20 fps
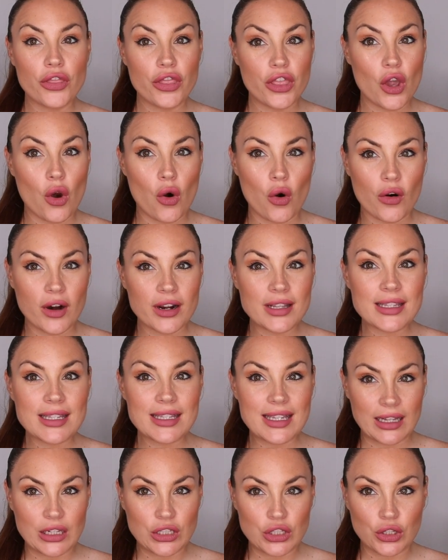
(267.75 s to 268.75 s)
the Oran
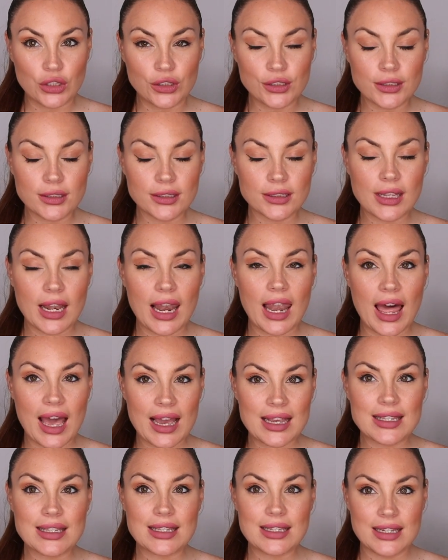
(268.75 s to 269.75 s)
sandals
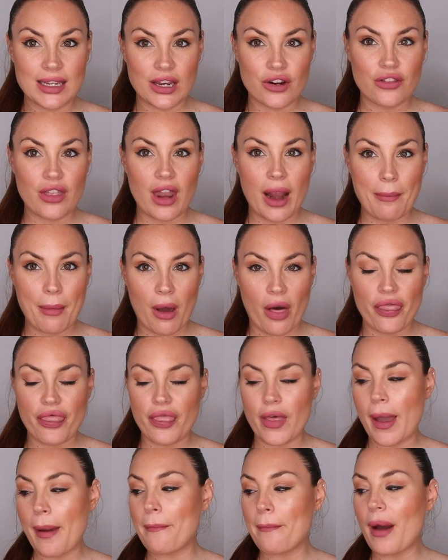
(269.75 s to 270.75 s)
last year that I
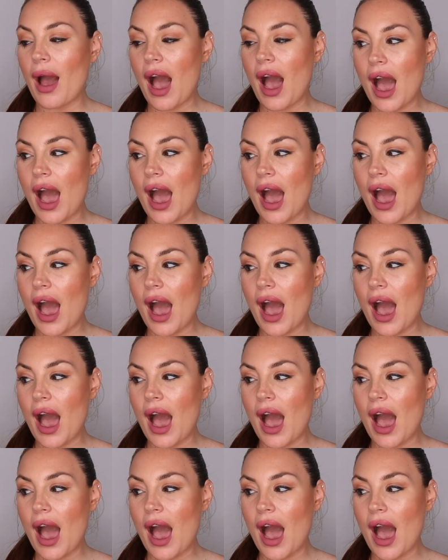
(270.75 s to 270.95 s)
bought them,